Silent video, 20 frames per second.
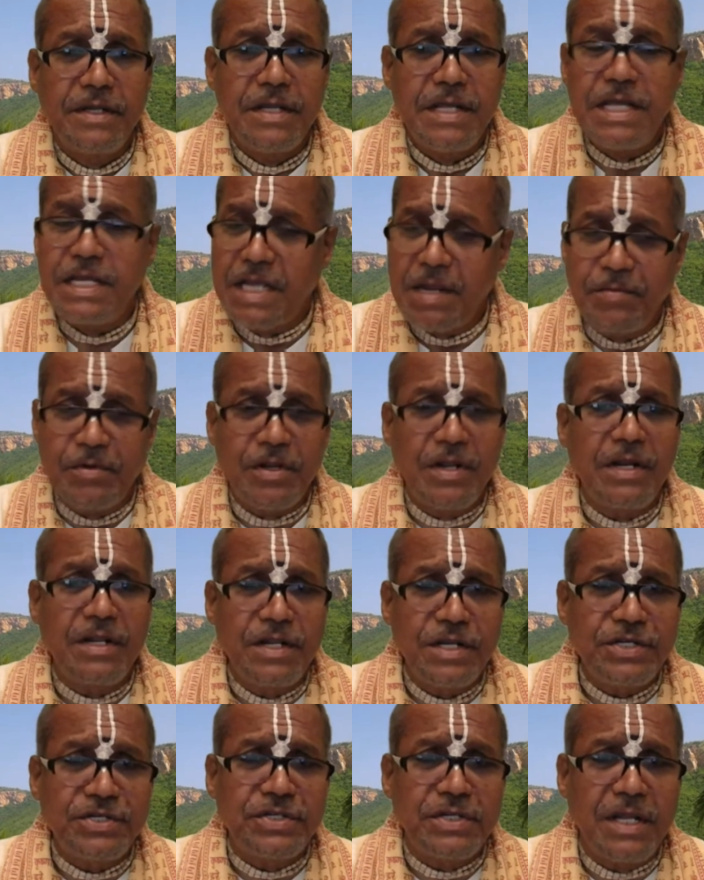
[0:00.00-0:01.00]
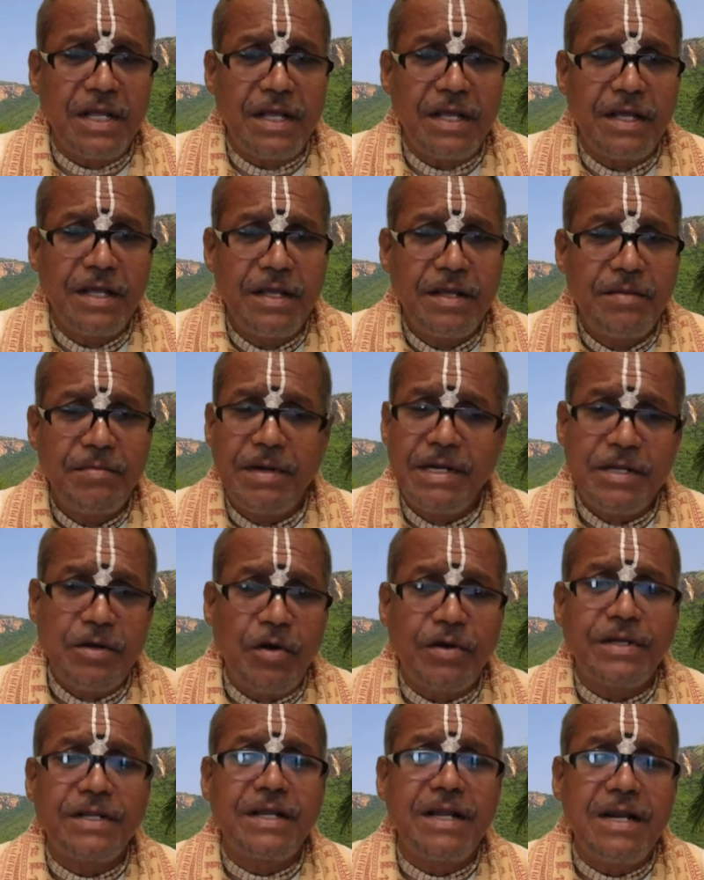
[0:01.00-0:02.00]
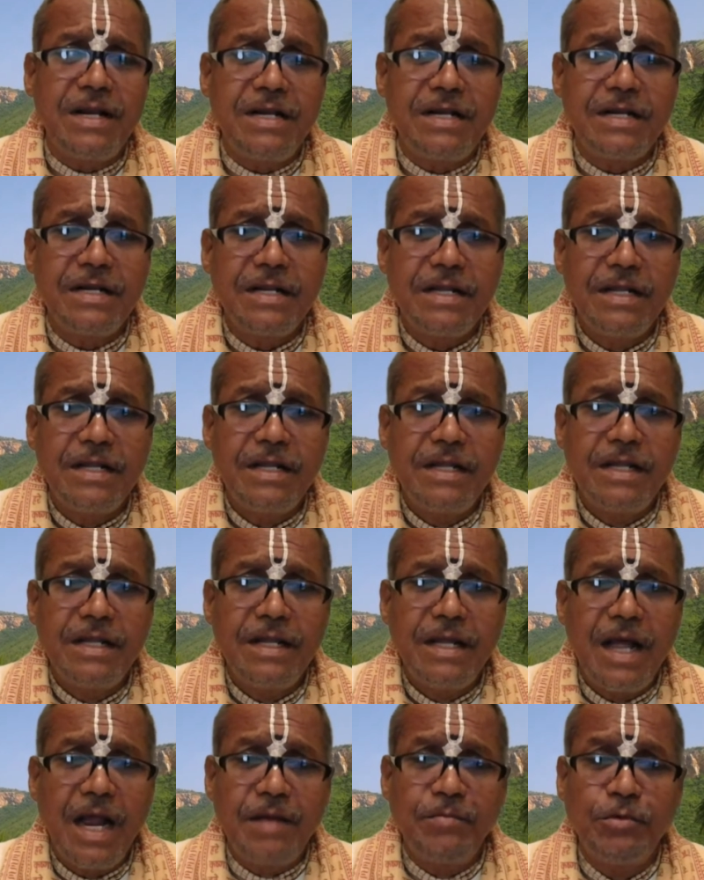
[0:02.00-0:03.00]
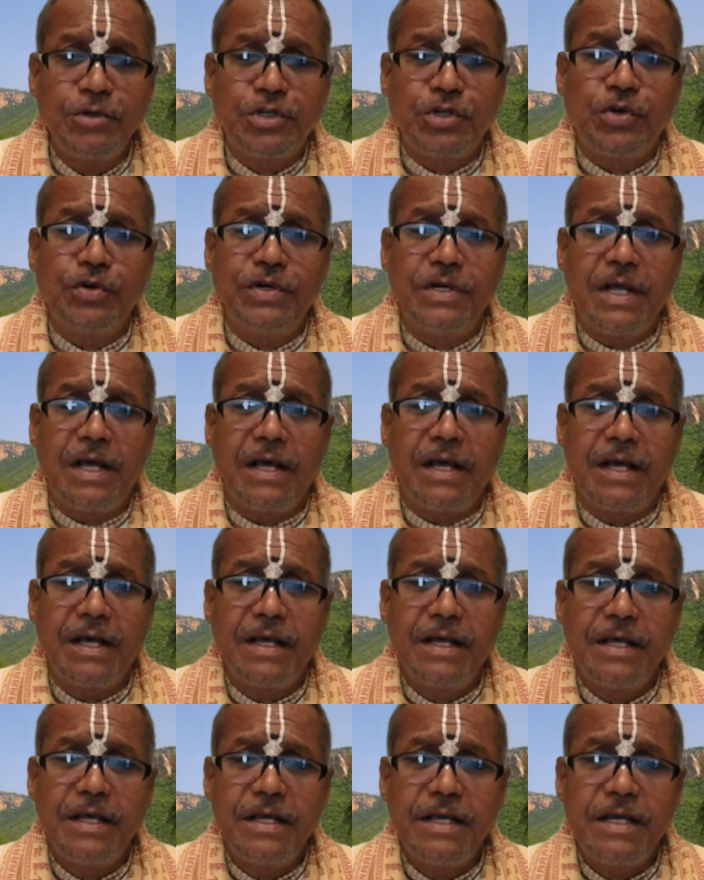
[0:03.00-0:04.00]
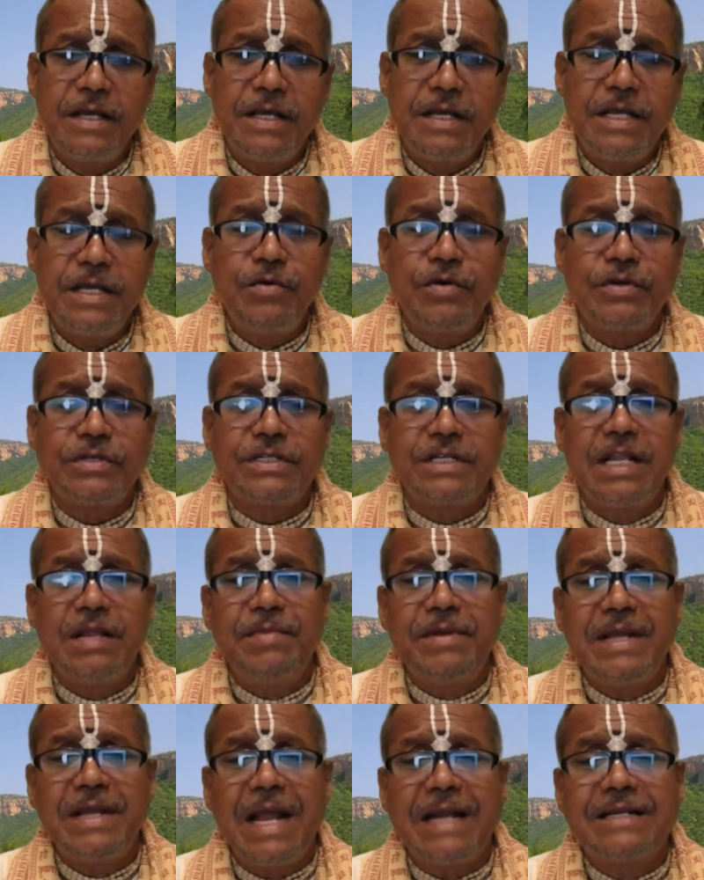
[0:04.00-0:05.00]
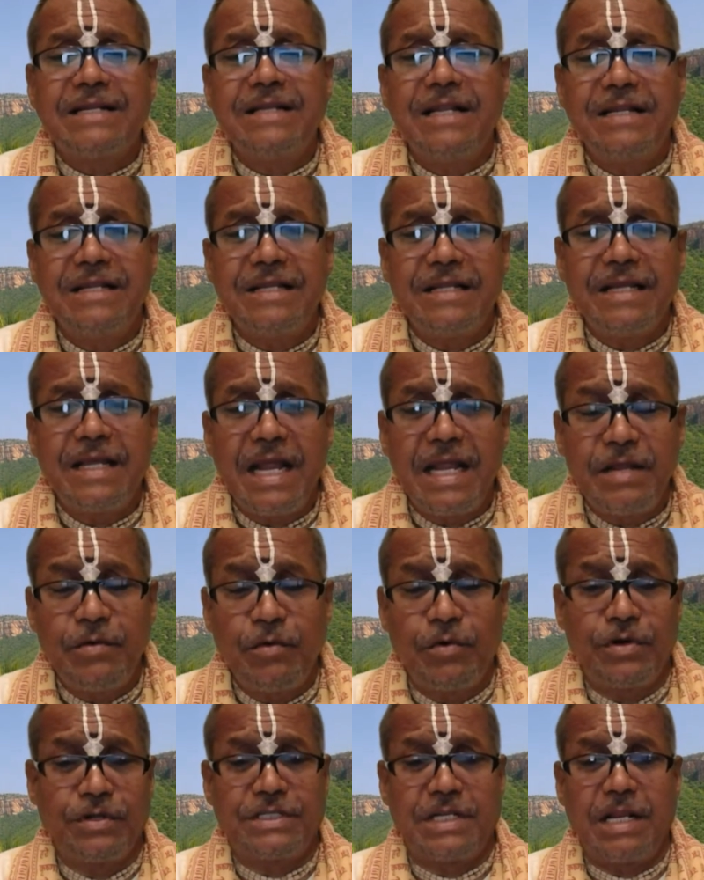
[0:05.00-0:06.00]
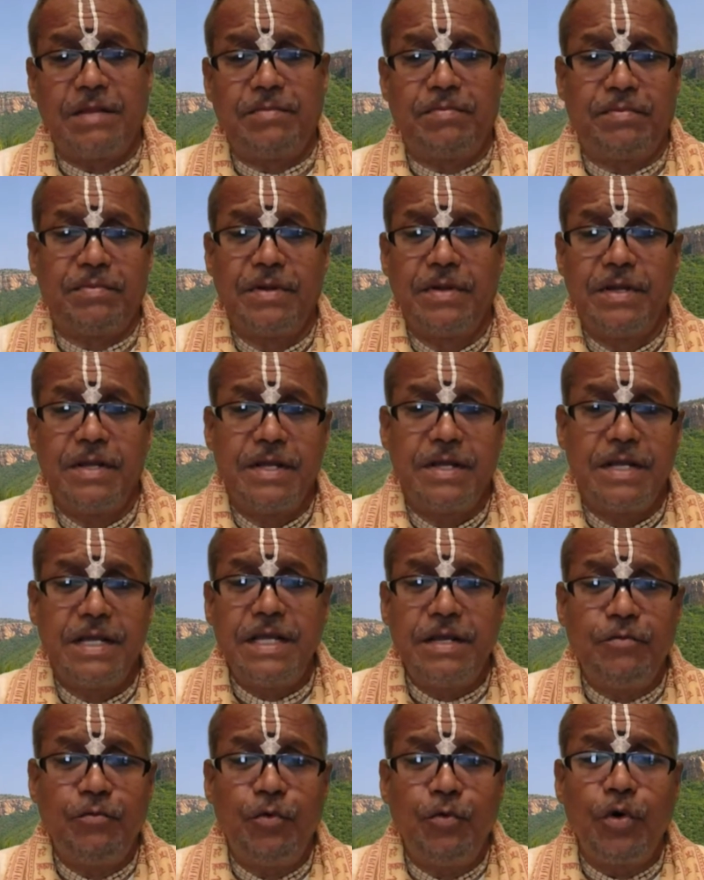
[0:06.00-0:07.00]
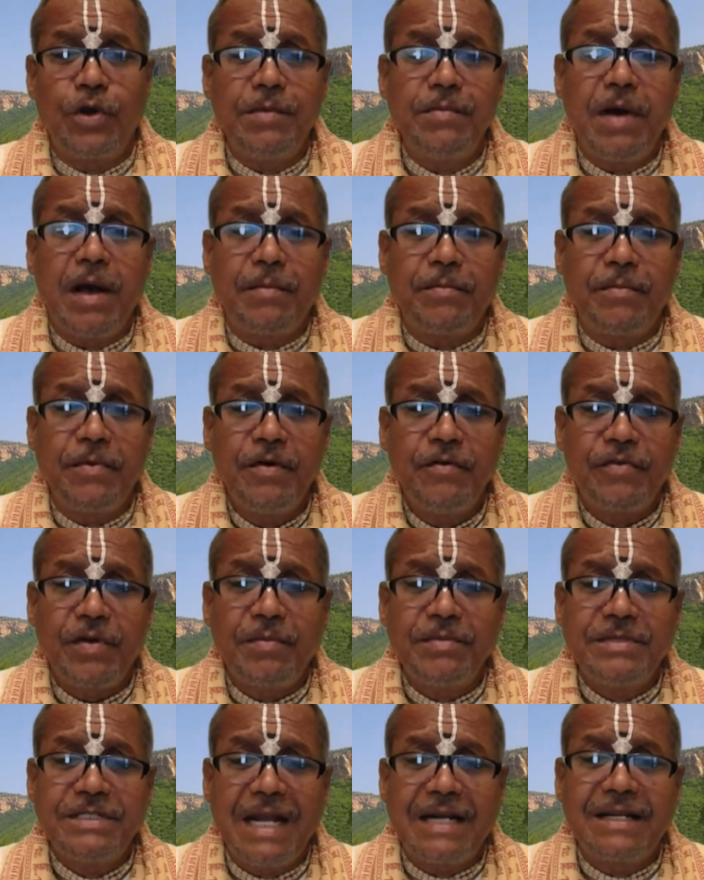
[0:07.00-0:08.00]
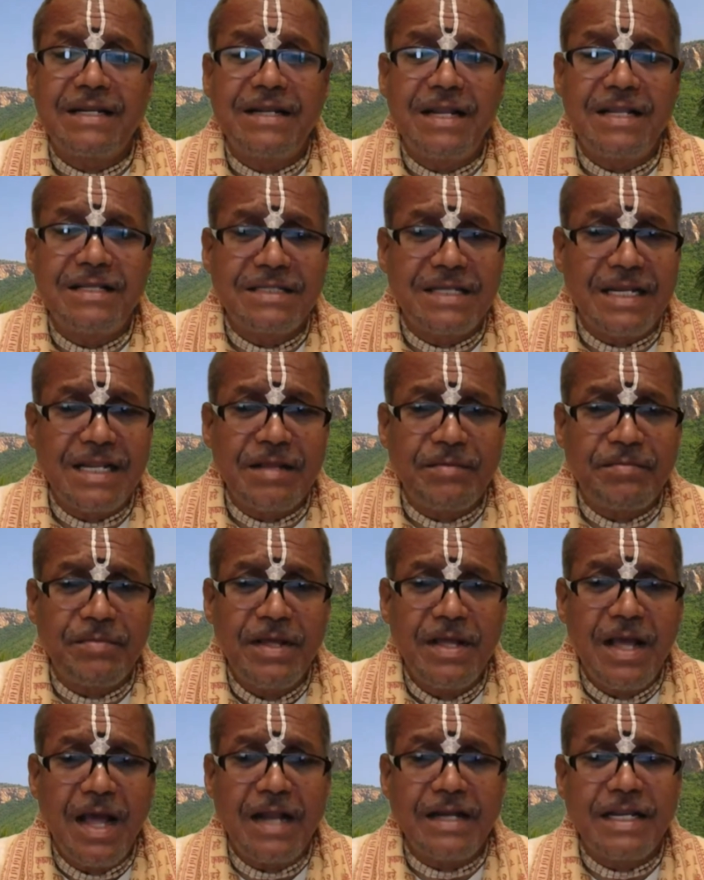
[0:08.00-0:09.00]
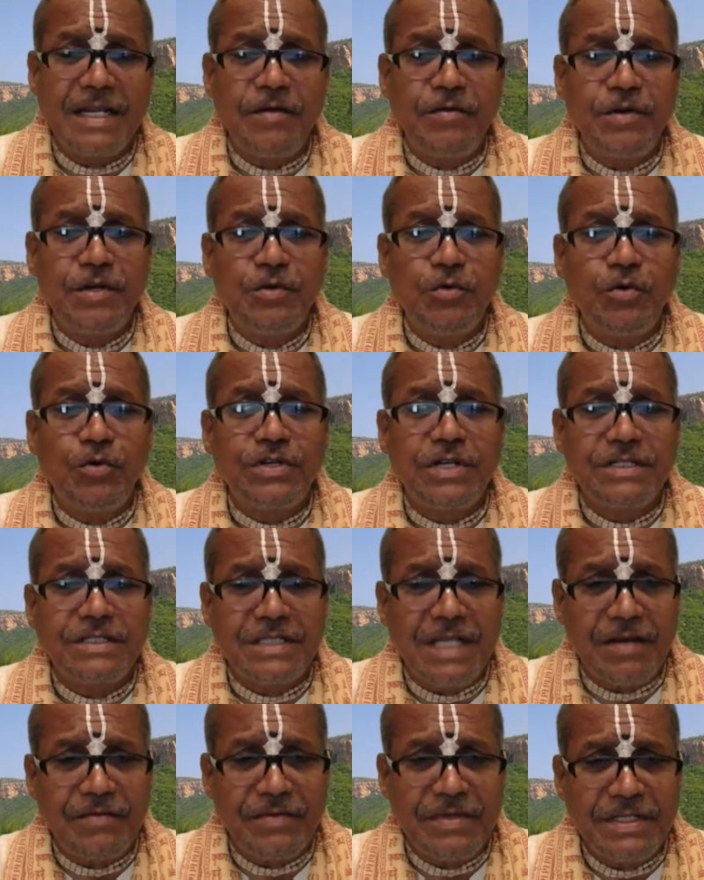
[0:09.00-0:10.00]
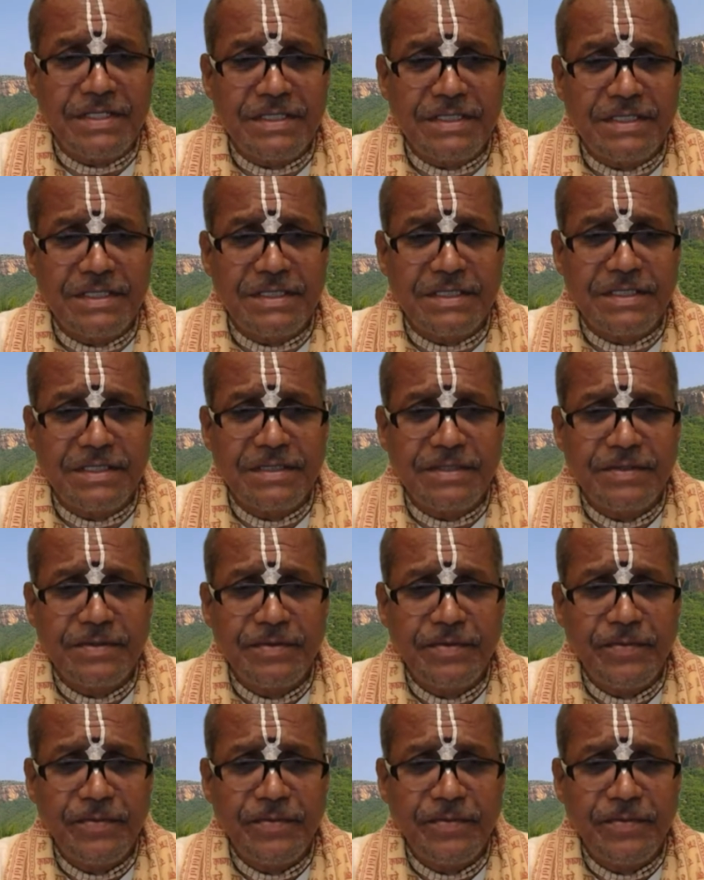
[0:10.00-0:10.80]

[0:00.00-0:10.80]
He came to kill Krishna, but he got killed. And Muchukunda, he was sleeping eternally. He wanted to sleep. He woke him up from his eternal sleep and gave devotional service.